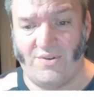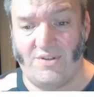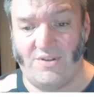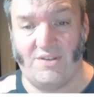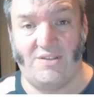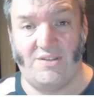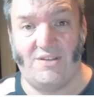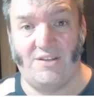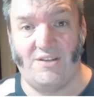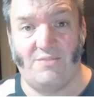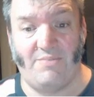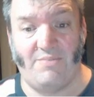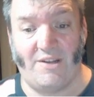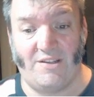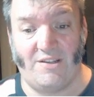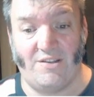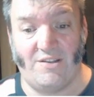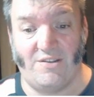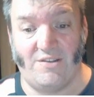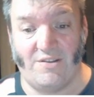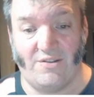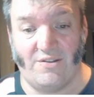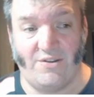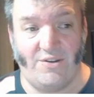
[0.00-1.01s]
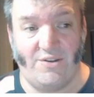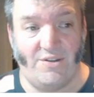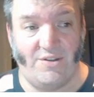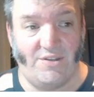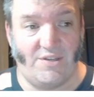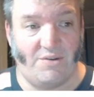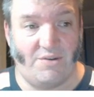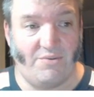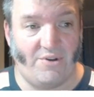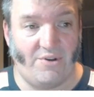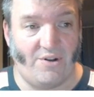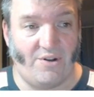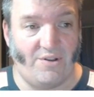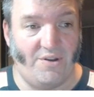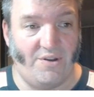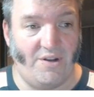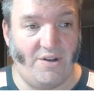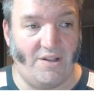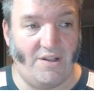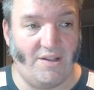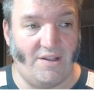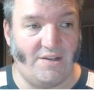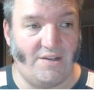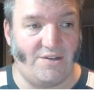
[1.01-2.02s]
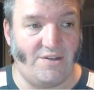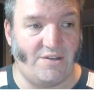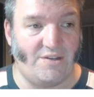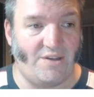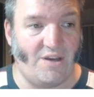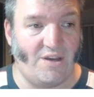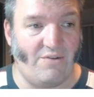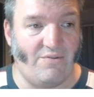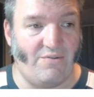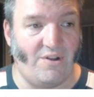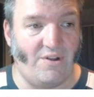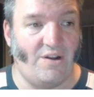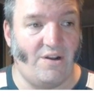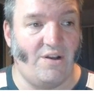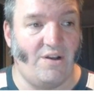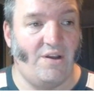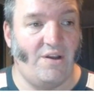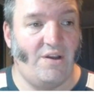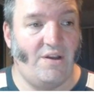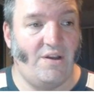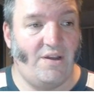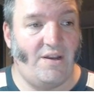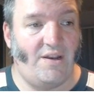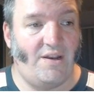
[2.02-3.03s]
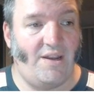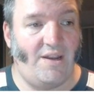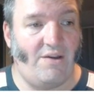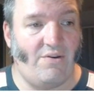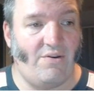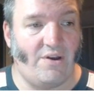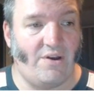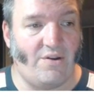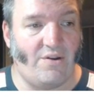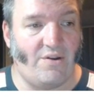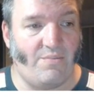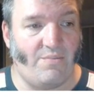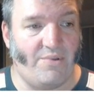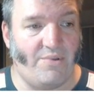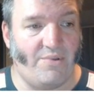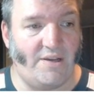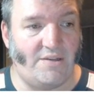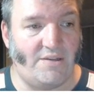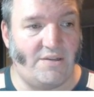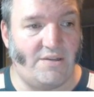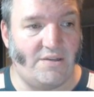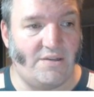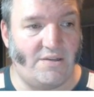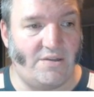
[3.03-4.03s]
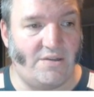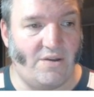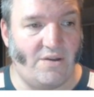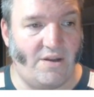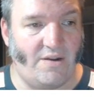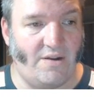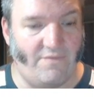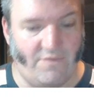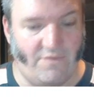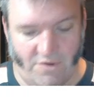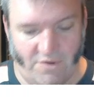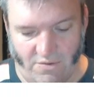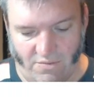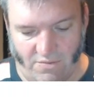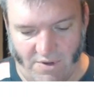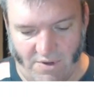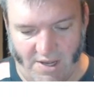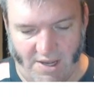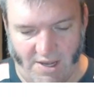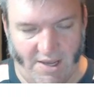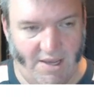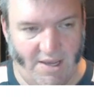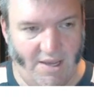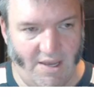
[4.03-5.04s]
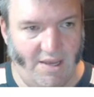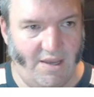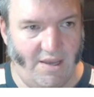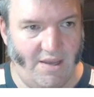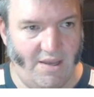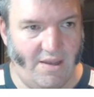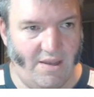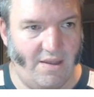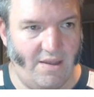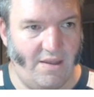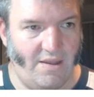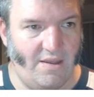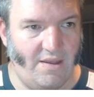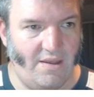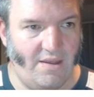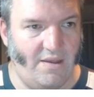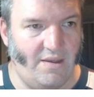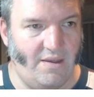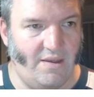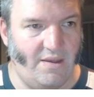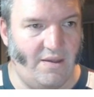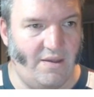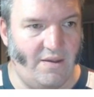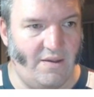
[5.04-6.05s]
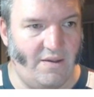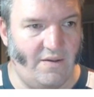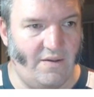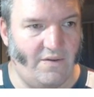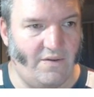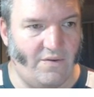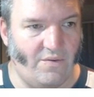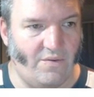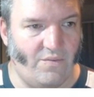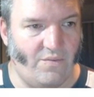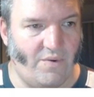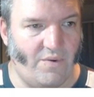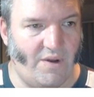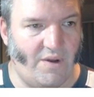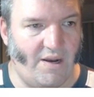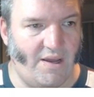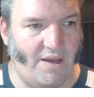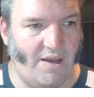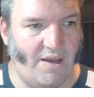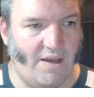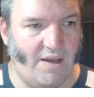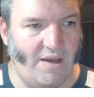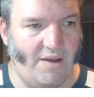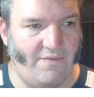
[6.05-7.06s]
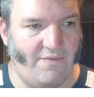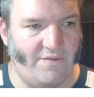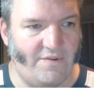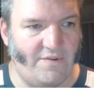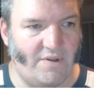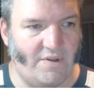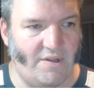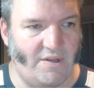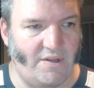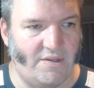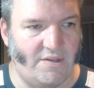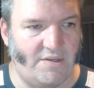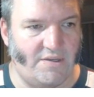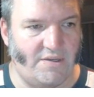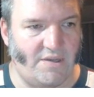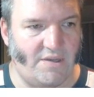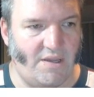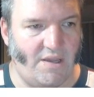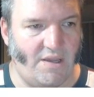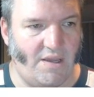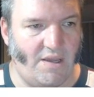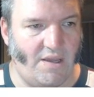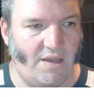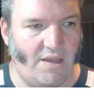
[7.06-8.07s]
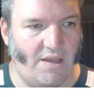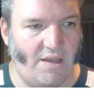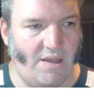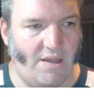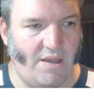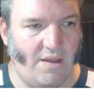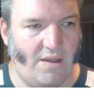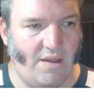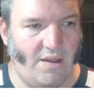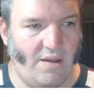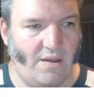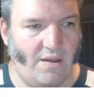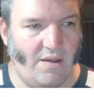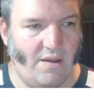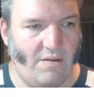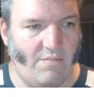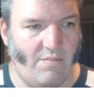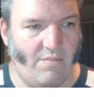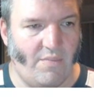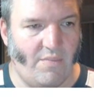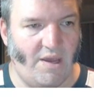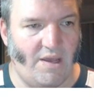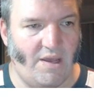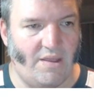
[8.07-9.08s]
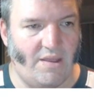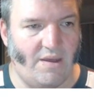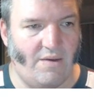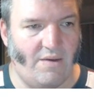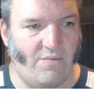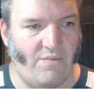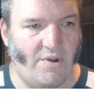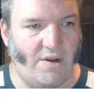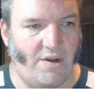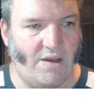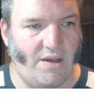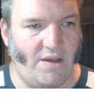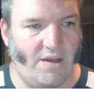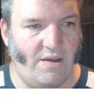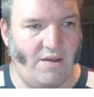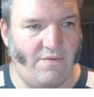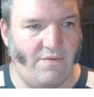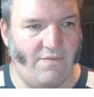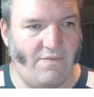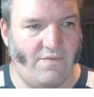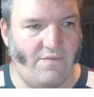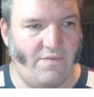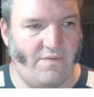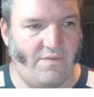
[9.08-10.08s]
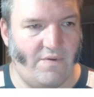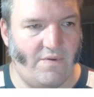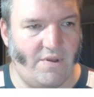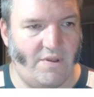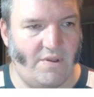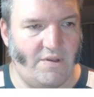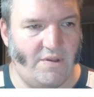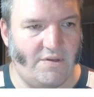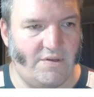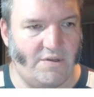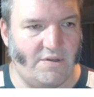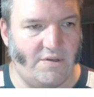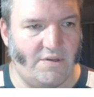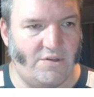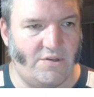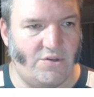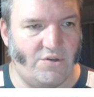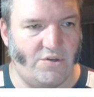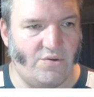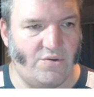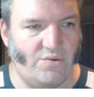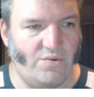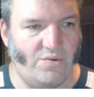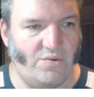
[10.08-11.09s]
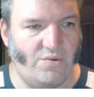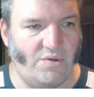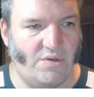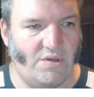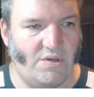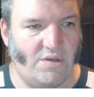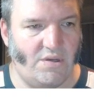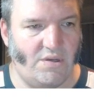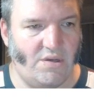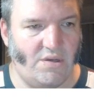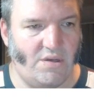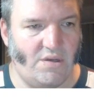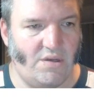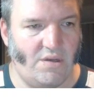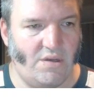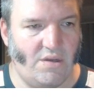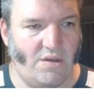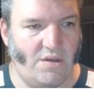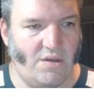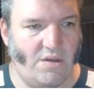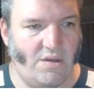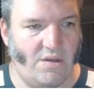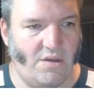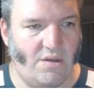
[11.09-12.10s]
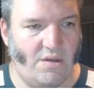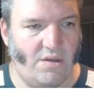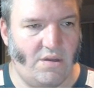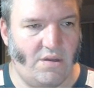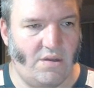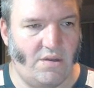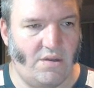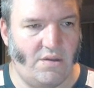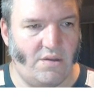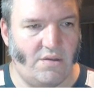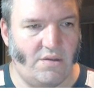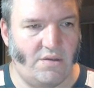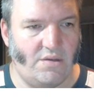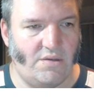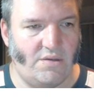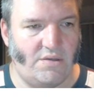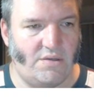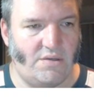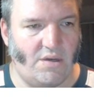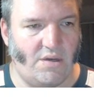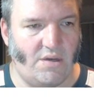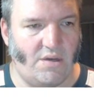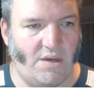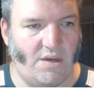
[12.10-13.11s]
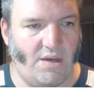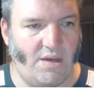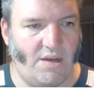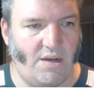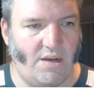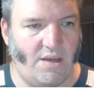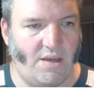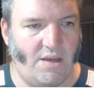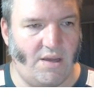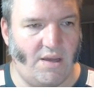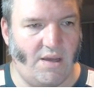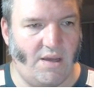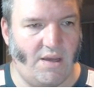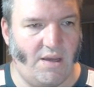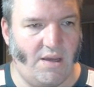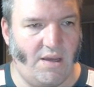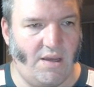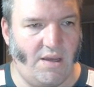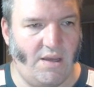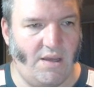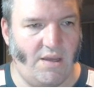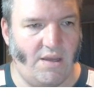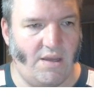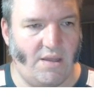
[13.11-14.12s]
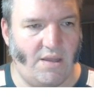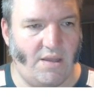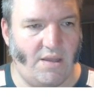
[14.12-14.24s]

just expected to learn, so we've got to learn it. Let's just go with it. Now I can replace sine of 2A is 1/2, so let's make that 1/2, and this is 2 sine A